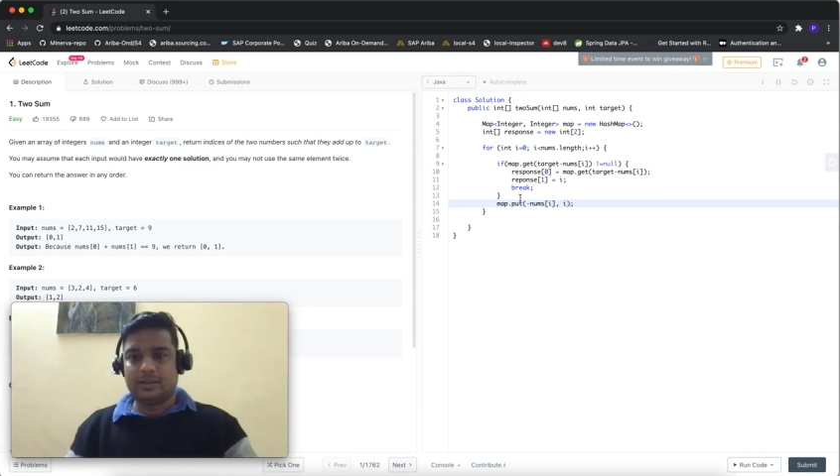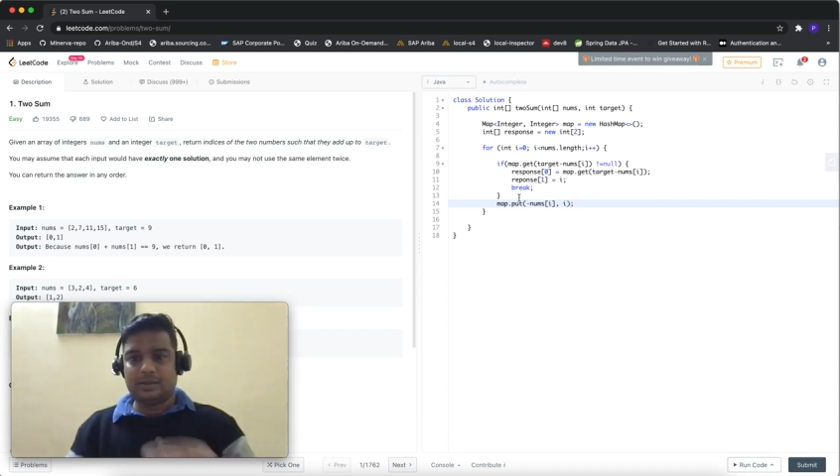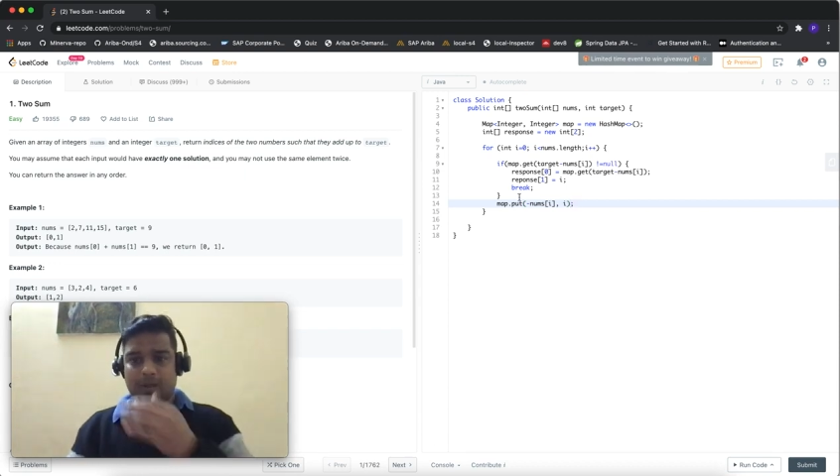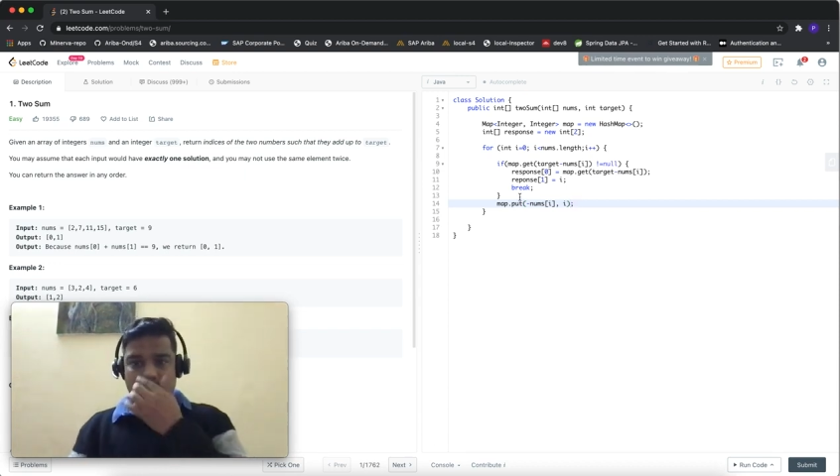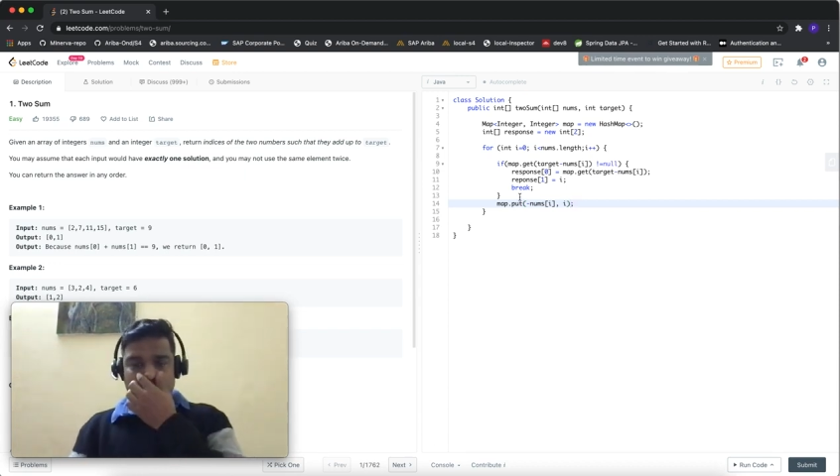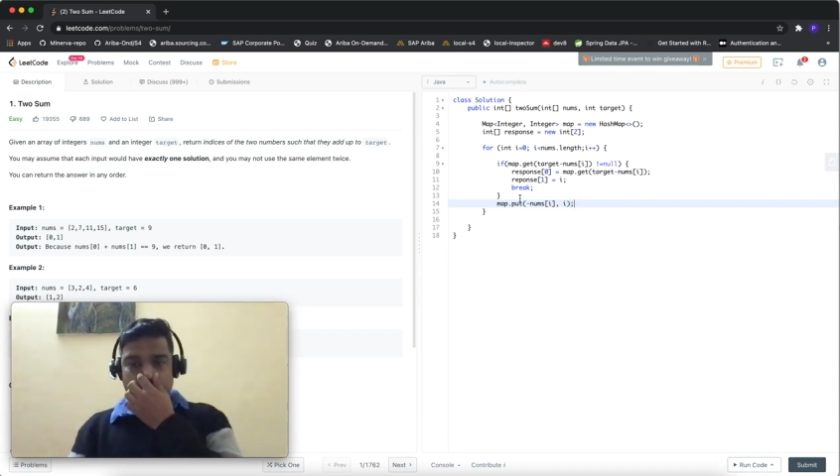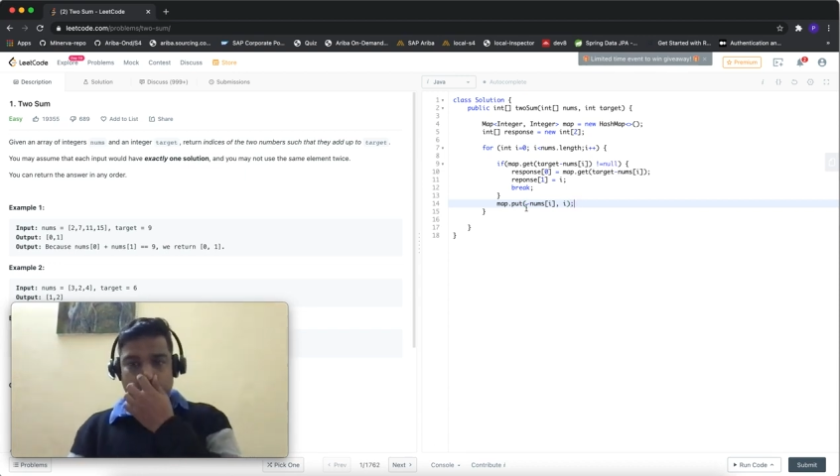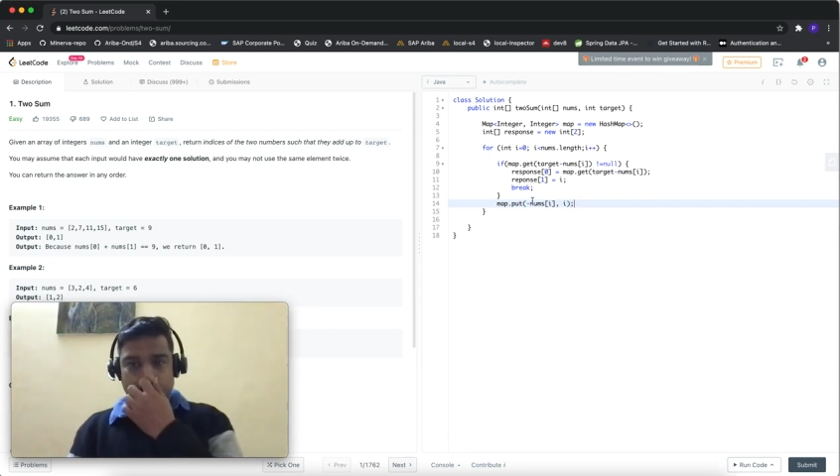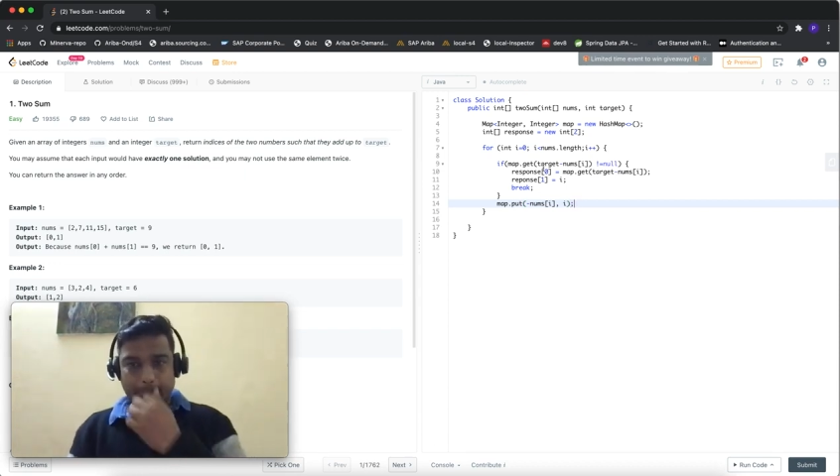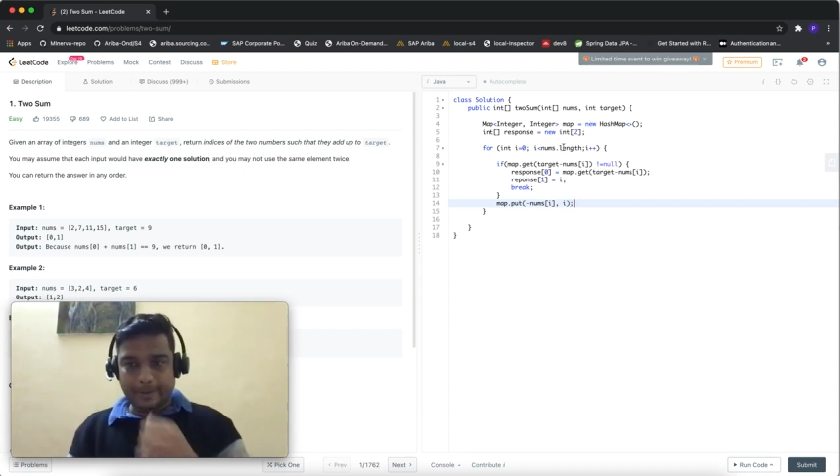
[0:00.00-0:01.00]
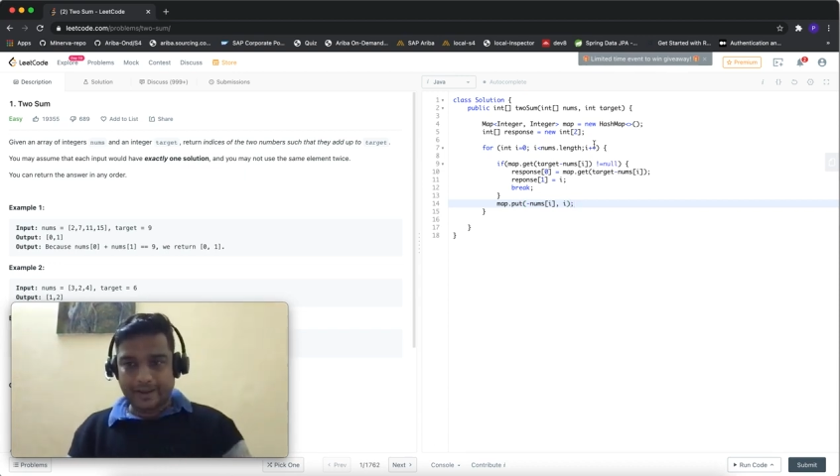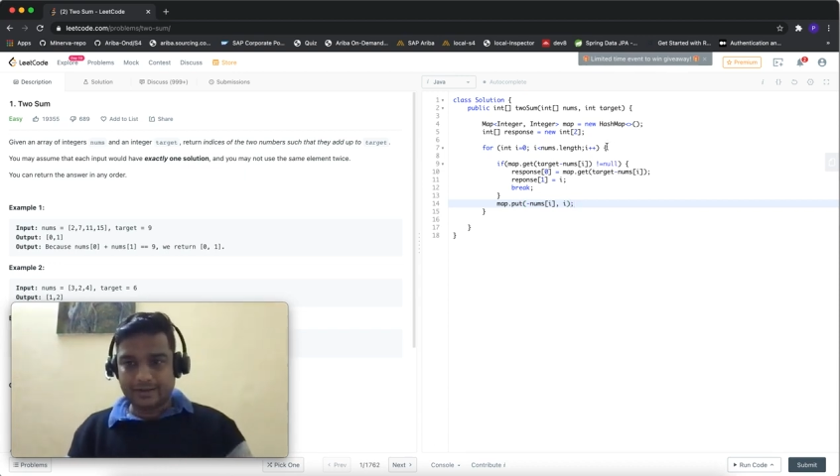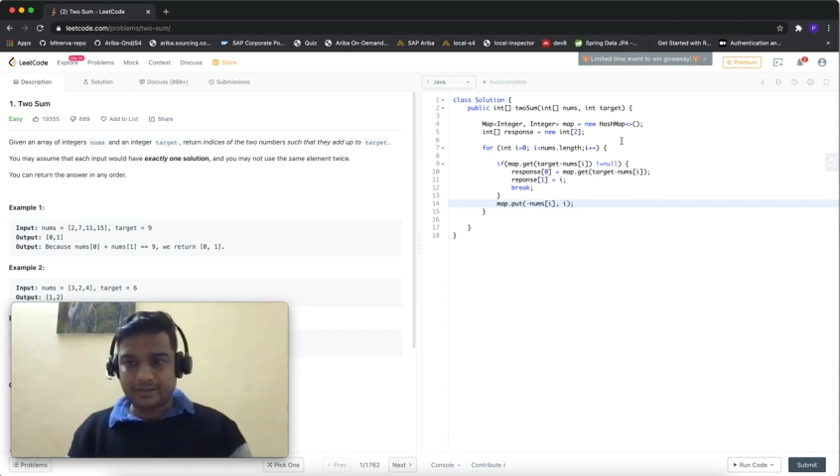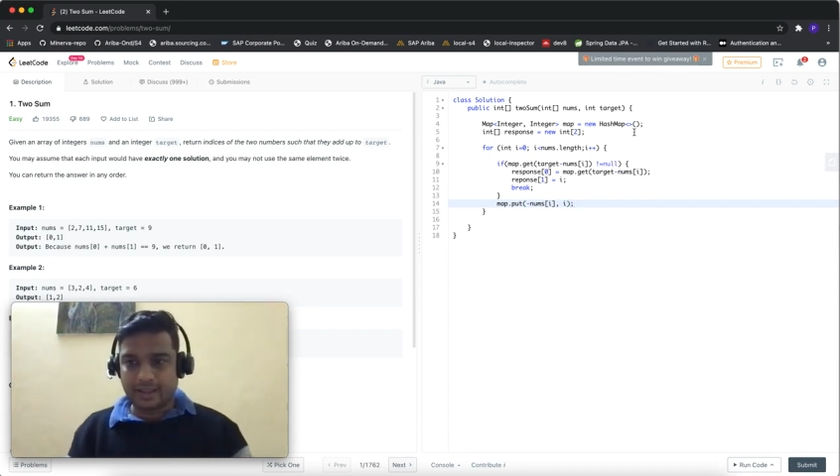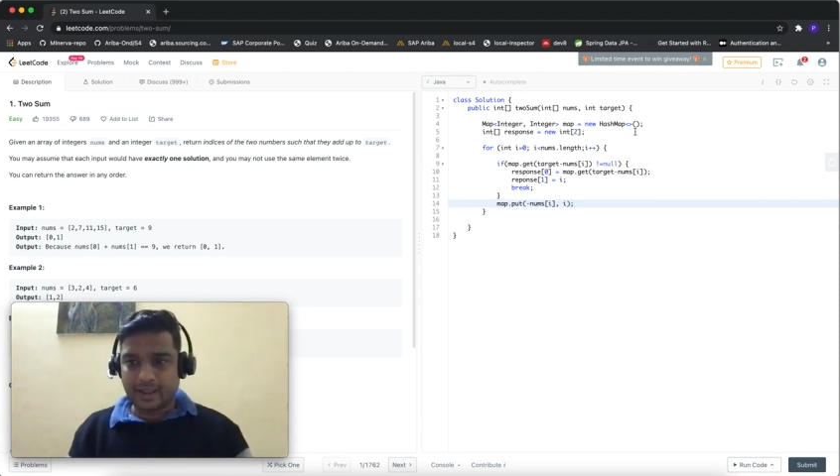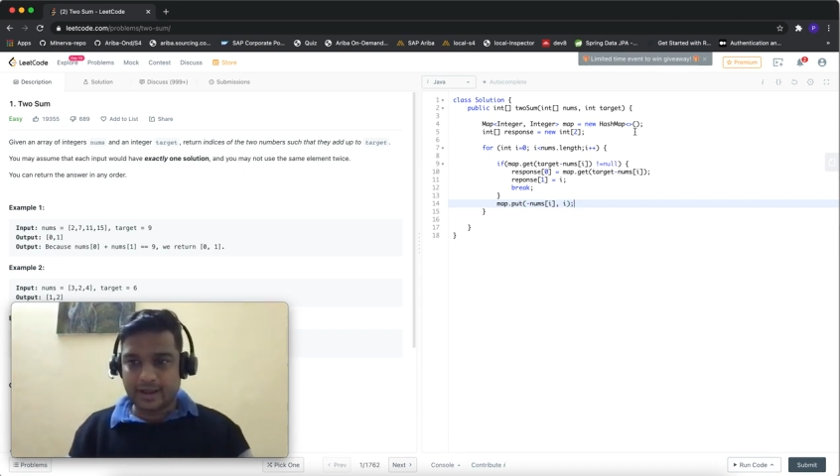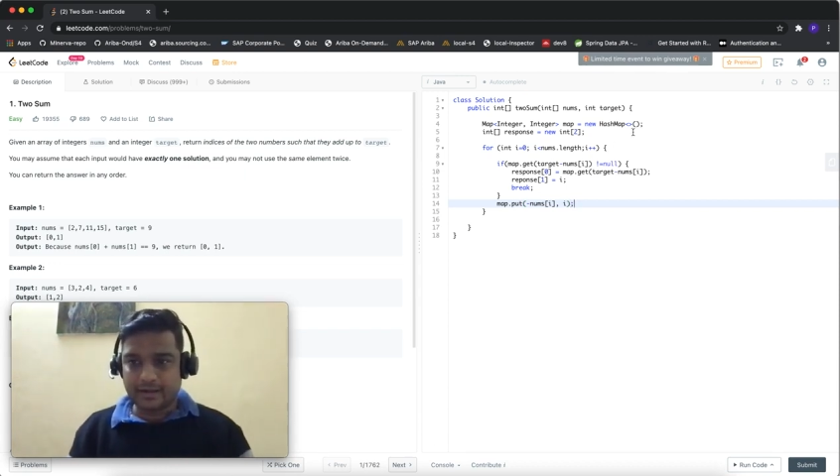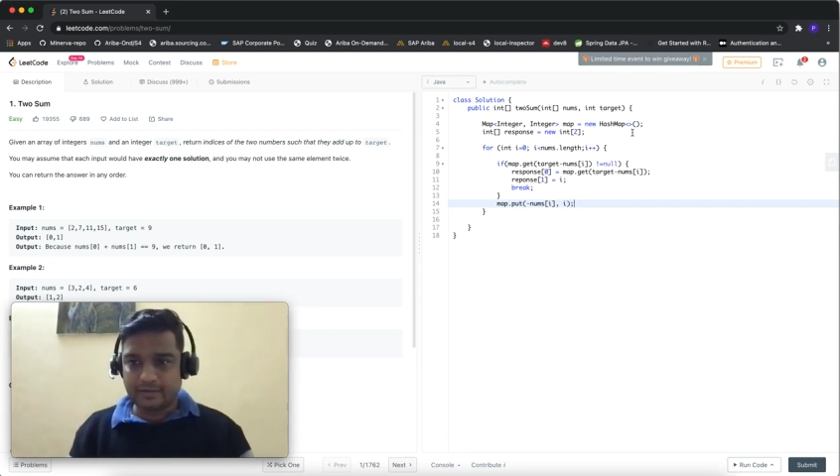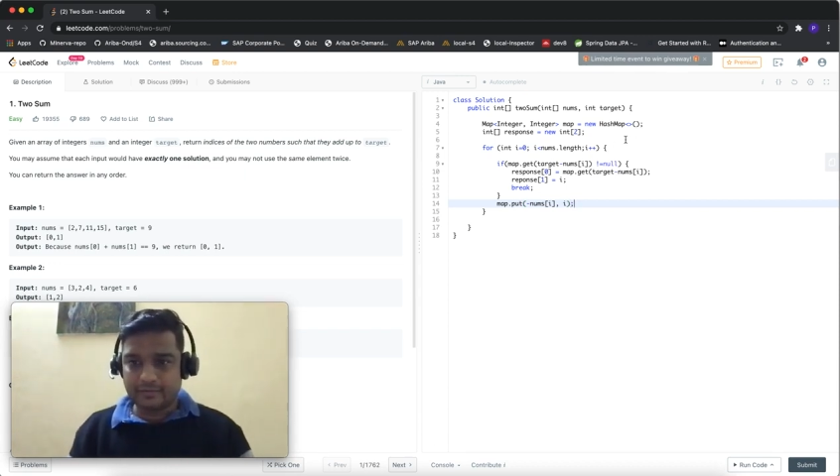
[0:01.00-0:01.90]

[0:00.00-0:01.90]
Now at the end,